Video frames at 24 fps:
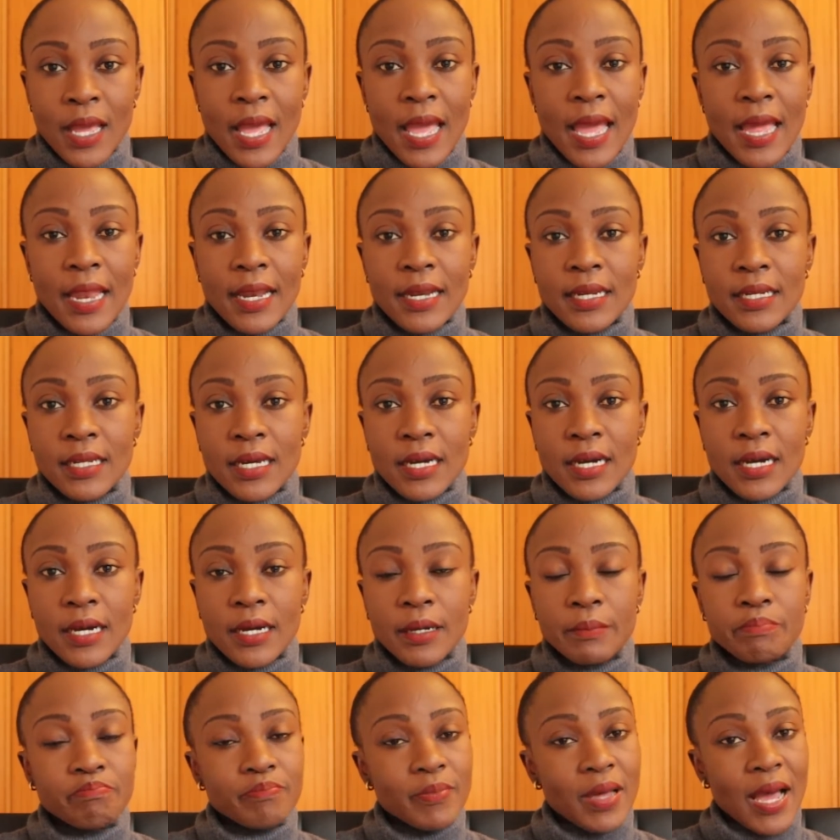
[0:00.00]
And
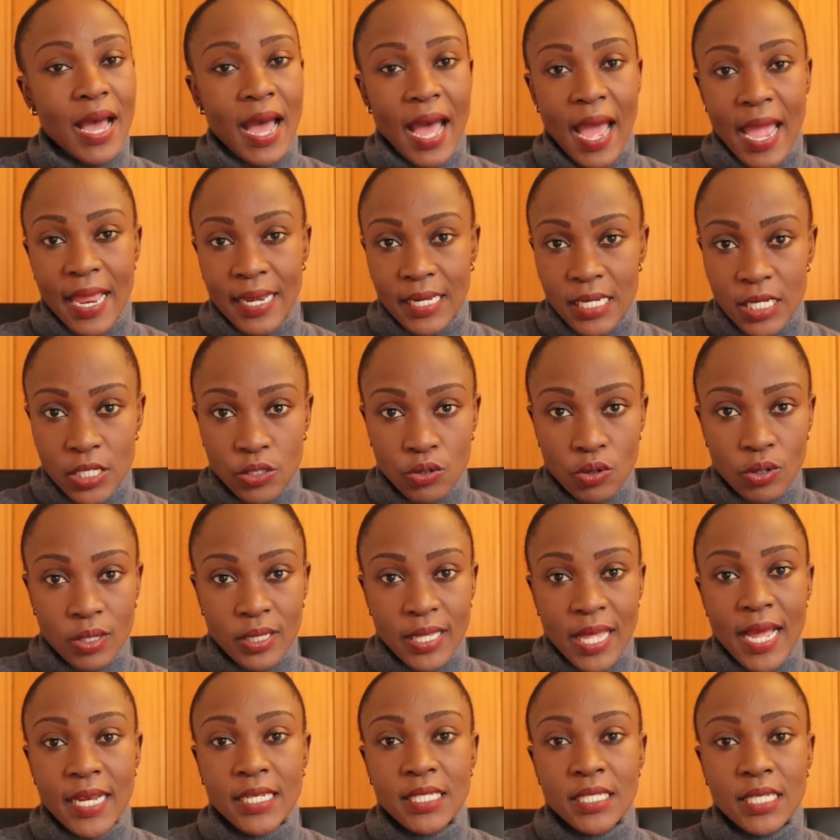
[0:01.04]
uh, I did all
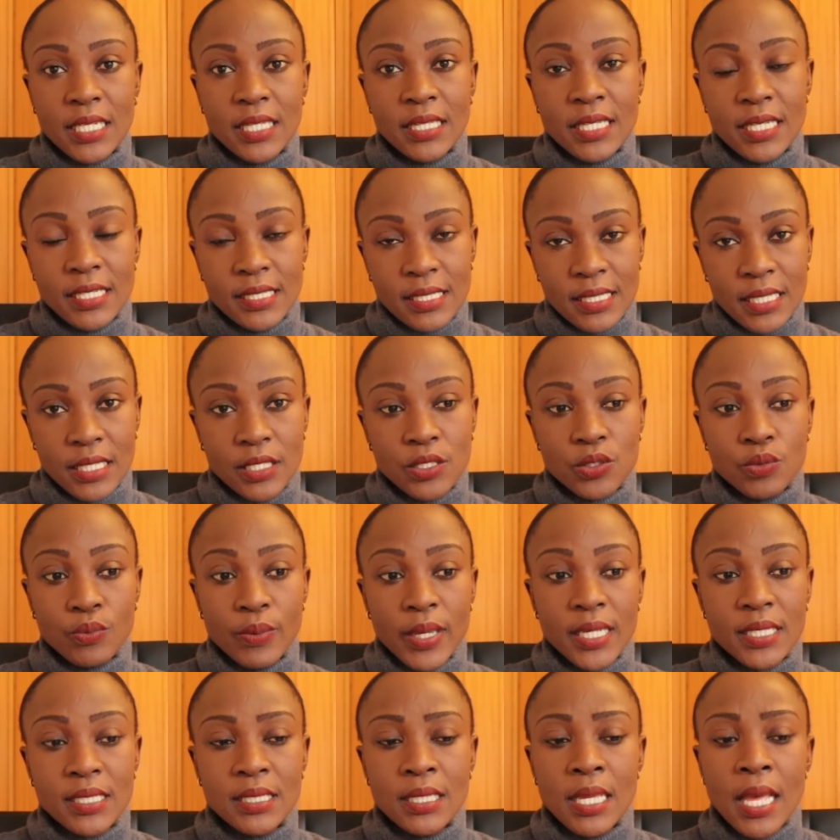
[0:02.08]
that in the six
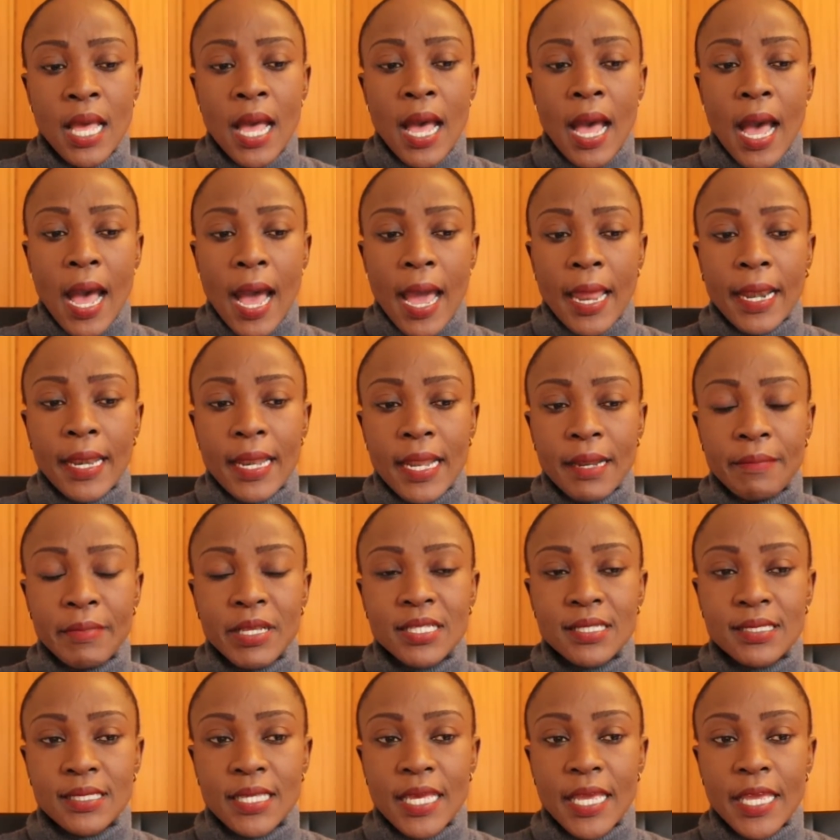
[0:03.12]
weeks and let
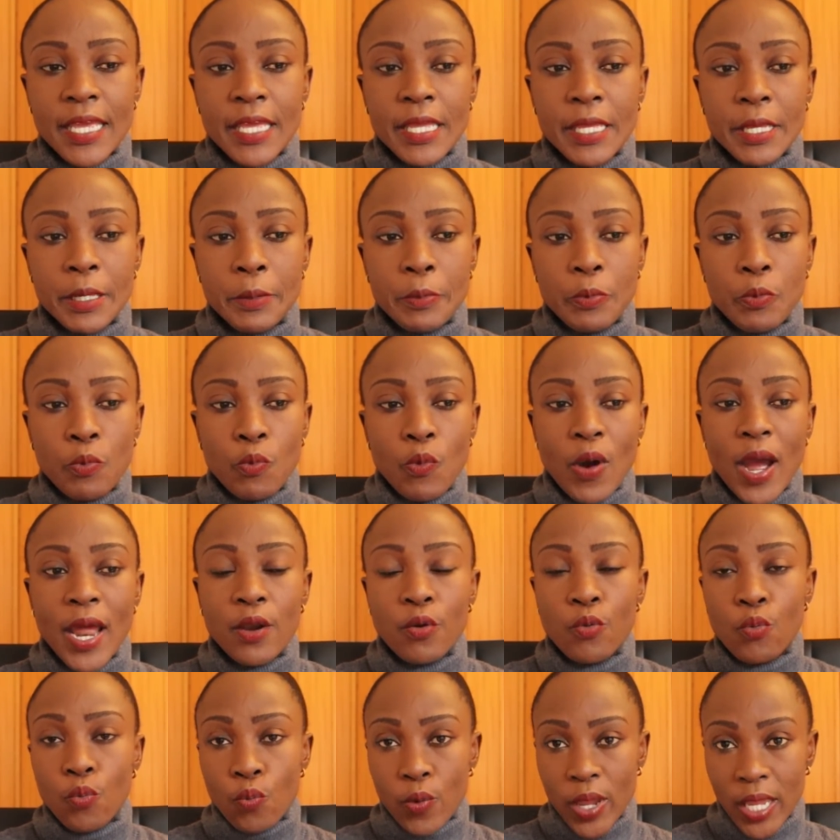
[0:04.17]
me say
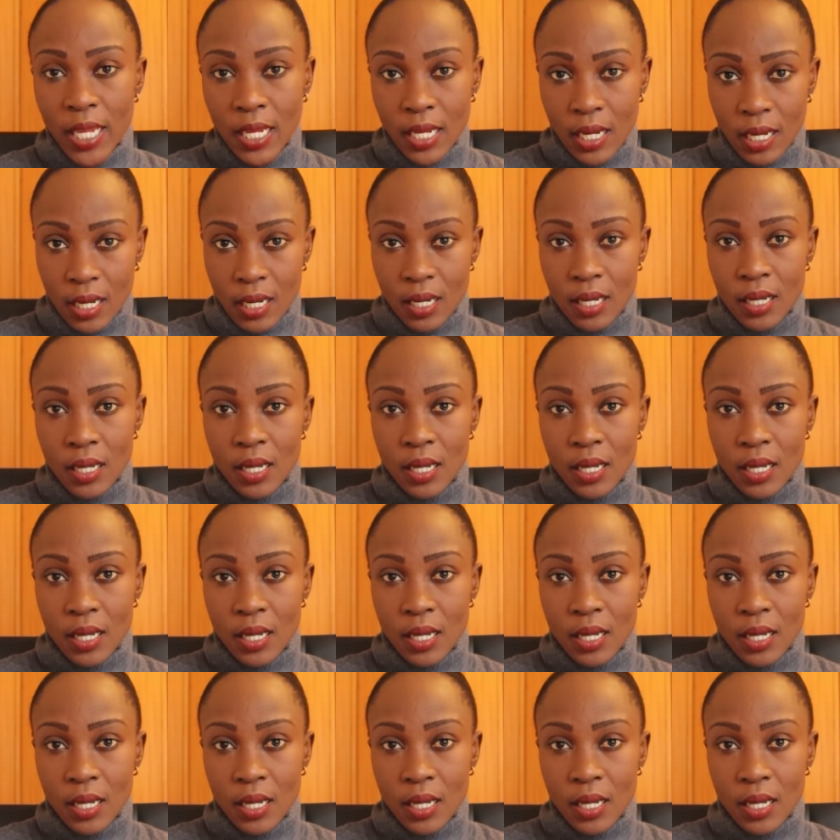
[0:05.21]
one week